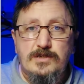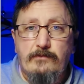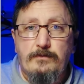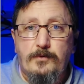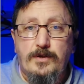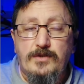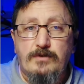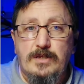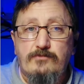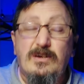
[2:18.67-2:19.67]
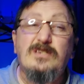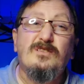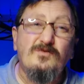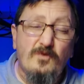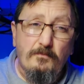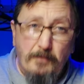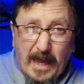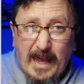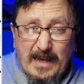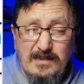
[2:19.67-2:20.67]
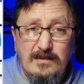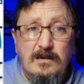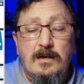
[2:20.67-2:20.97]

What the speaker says: 7.33, so not bad.